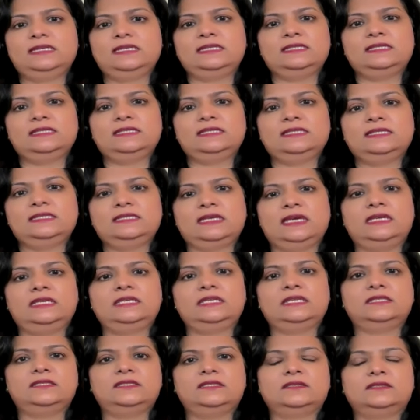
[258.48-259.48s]

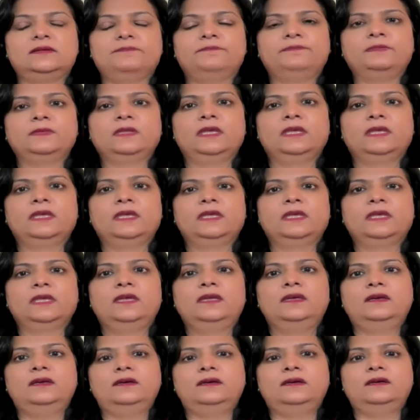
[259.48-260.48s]
a specialty
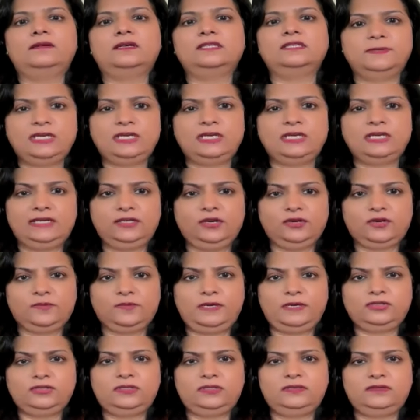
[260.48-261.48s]
occupation
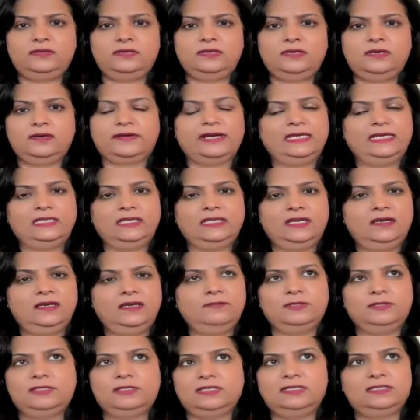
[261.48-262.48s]
criteria, which
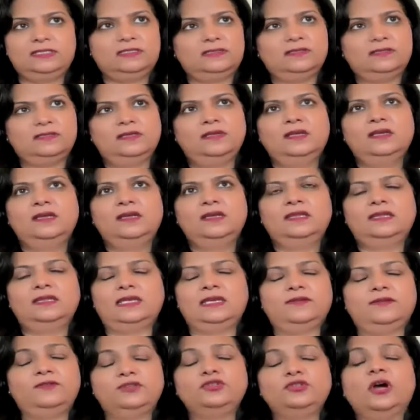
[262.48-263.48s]
is that if the
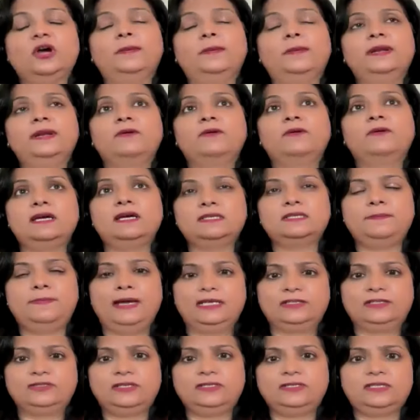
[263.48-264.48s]
job requires a
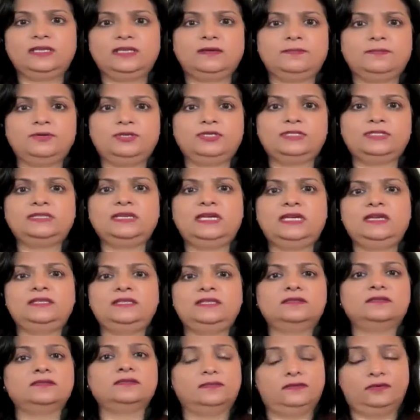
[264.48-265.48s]
bachelor's in computer
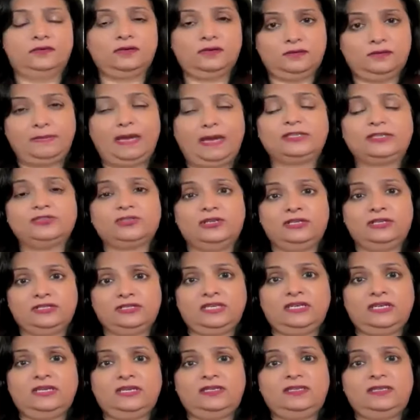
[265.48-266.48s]
science or a bachelor's
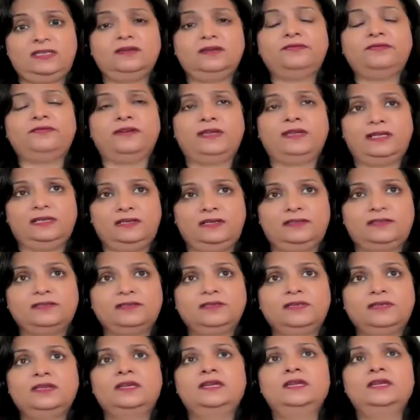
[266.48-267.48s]
in a field
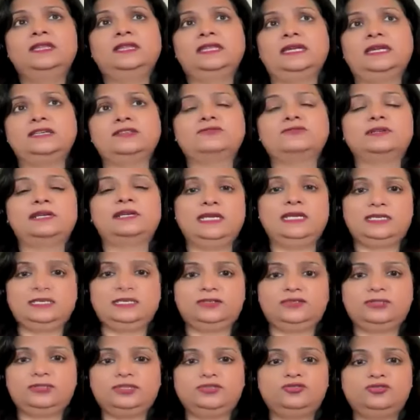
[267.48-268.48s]
that is related
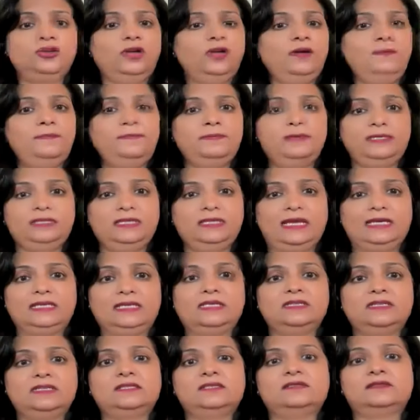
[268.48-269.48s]
to the job, then that
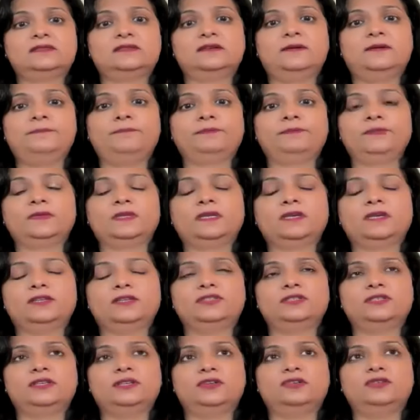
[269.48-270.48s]
is
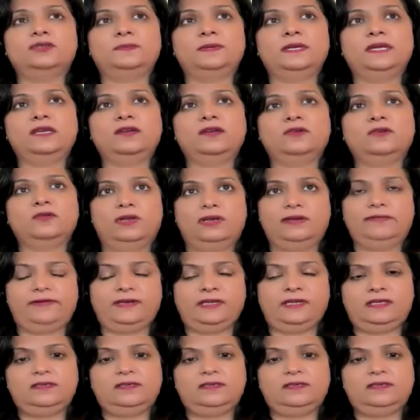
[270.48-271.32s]
considered to be qualified